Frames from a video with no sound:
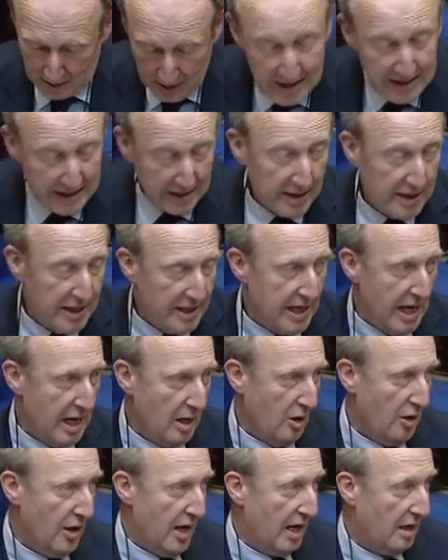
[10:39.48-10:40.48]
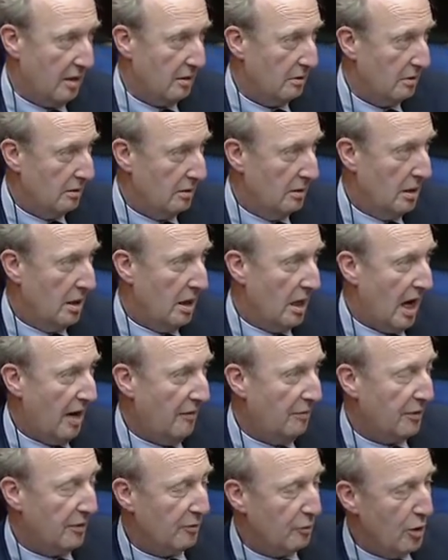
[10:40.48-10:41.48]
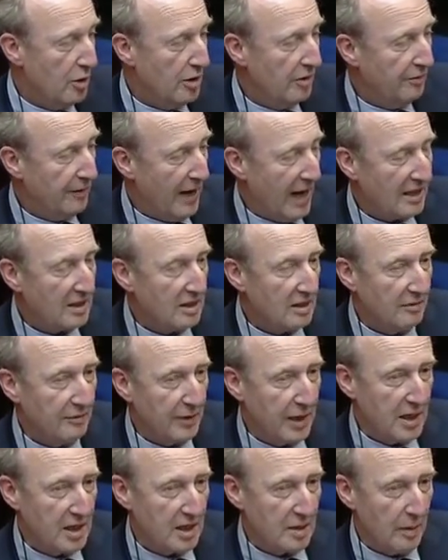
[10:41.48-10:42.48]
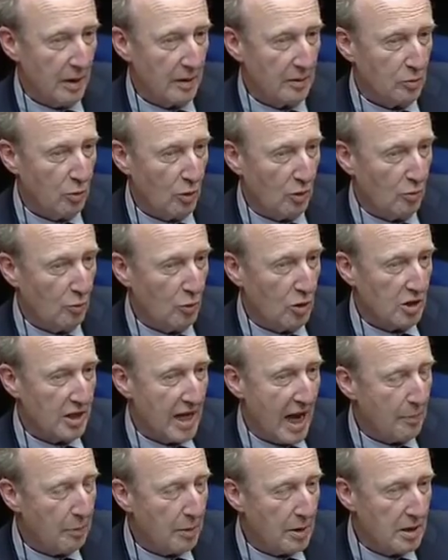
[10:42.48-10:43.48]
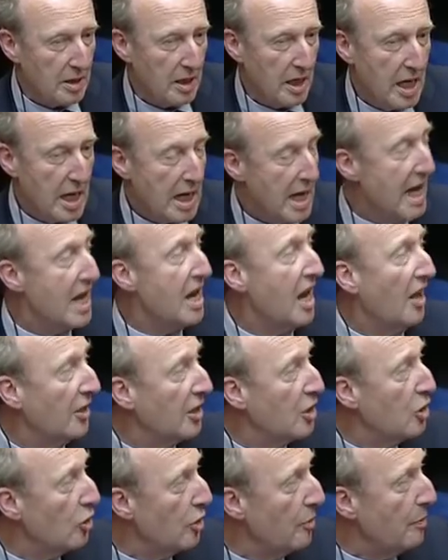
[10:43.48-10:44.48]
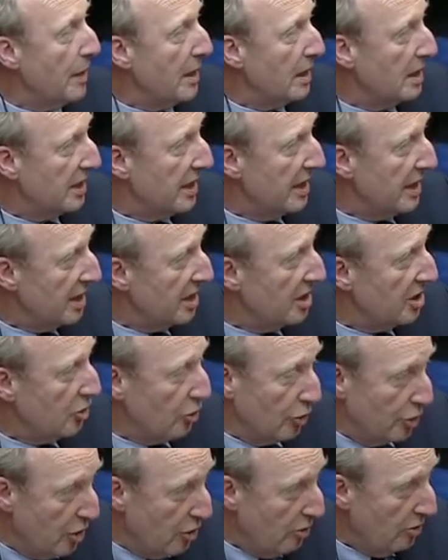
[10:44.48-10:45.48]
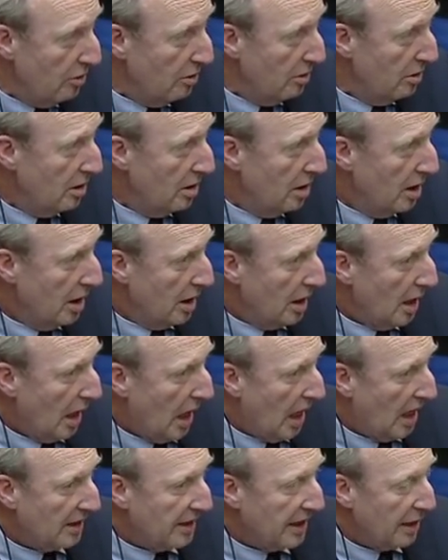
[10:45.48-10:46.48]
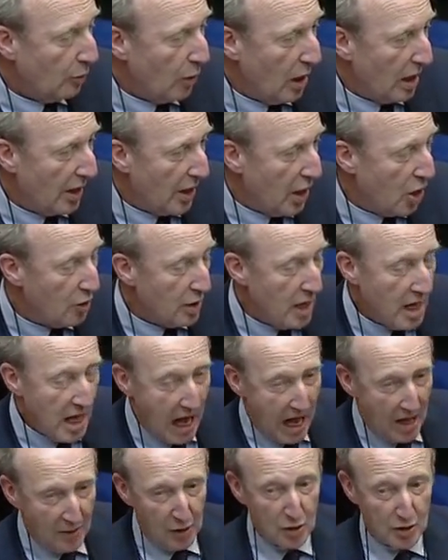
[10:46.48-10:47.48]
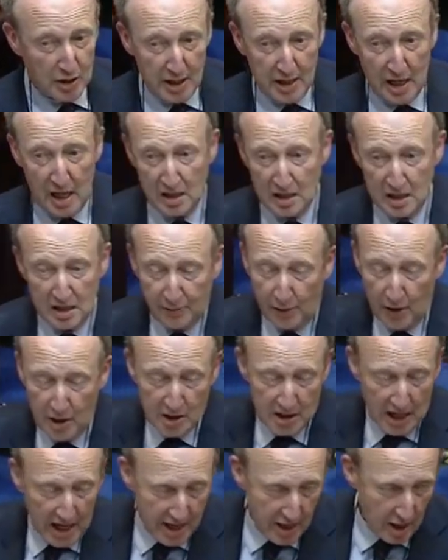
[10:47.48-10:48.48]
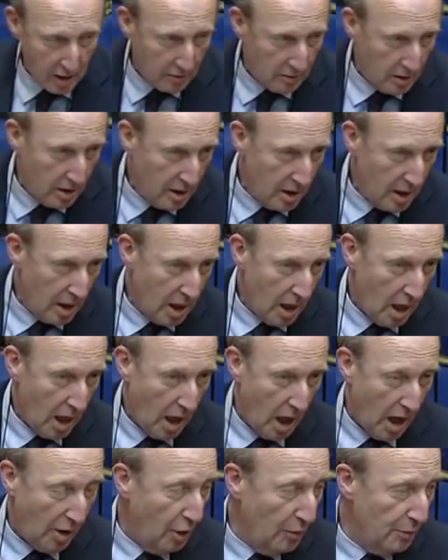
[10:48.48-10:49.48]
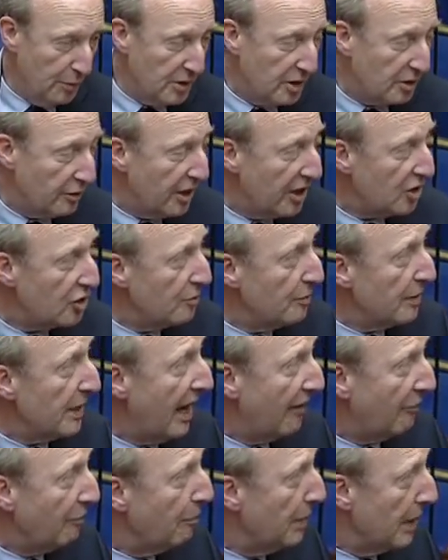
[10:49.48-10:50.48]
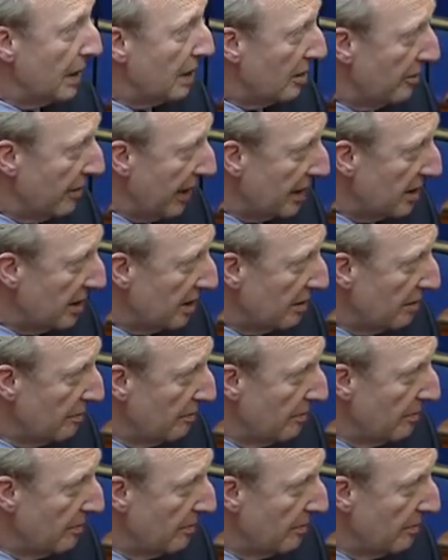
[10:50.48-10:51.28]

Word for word: Let's get the detail on that. I've quoted facts and figures about what, what's happened in other European cities to you. Uh, they're well known, and those details, as far as I know, are open to correction but haven't been corrected.